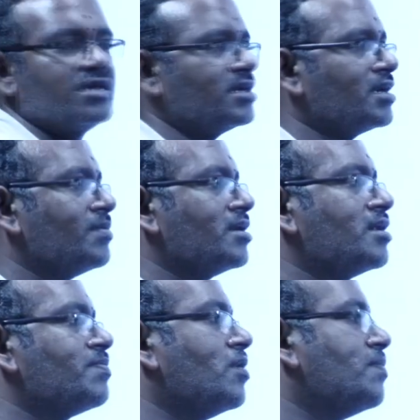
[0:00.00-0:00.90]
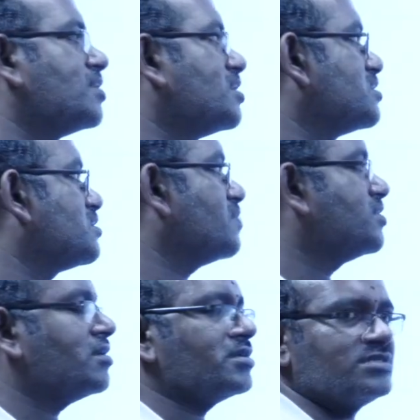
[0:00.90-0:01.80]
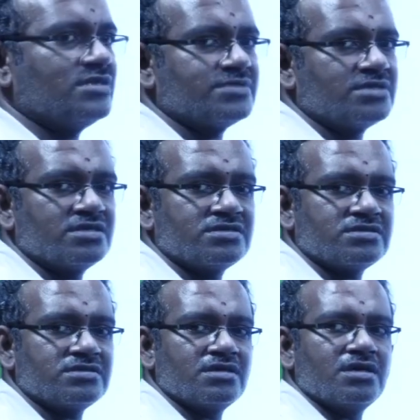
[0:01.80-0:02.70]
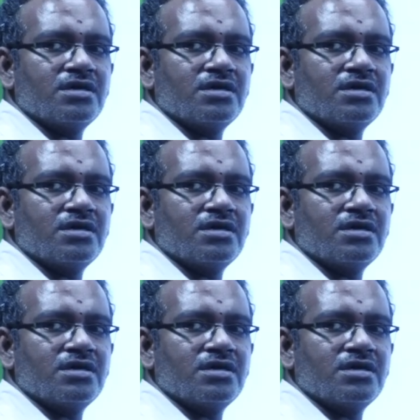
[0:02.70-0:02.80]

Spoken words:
and chemical properties of the drug substance